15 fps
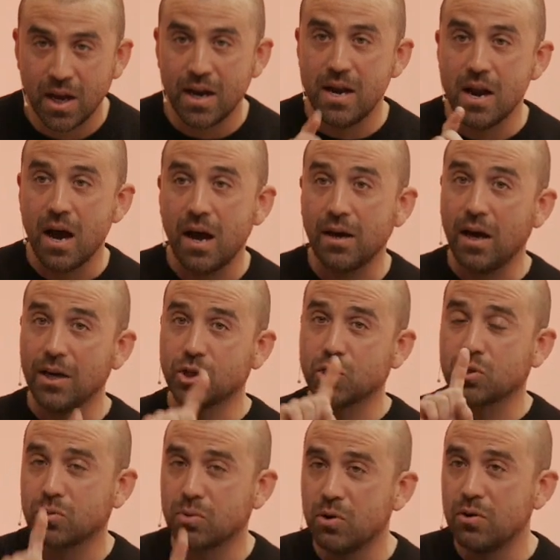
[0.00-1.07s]
not a
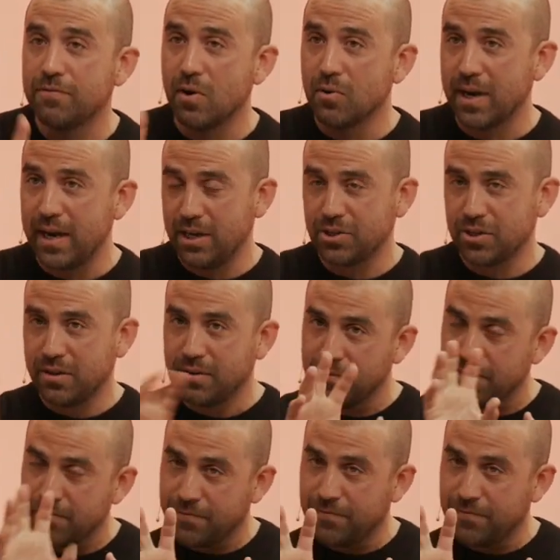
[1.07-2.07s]
true vocation